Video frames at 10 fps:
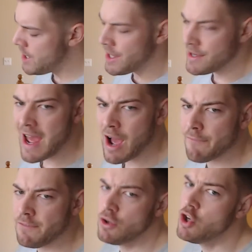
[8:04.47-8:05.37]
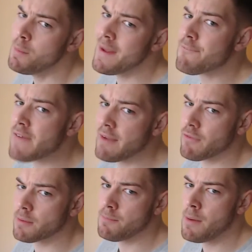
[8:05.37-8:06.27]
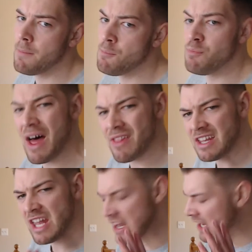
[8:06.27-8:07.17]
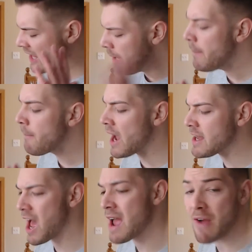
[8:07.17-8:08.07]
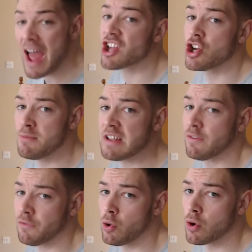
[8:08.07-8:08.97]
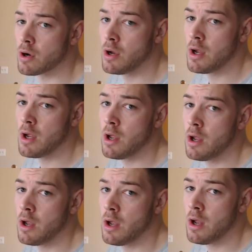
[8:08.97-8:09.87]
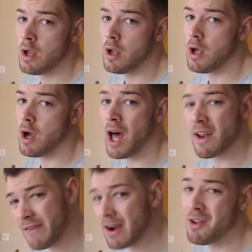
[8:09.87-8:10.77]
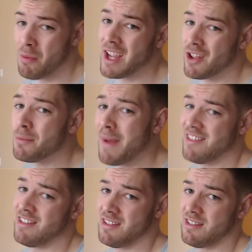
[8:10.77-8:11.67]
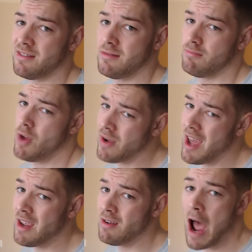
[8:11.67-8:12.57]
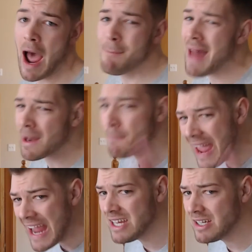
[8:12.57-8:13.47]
Now, if you do me a favor, now keep in mind, I vacuum this floor on a fairly regular basis, okay? I'm not a maid.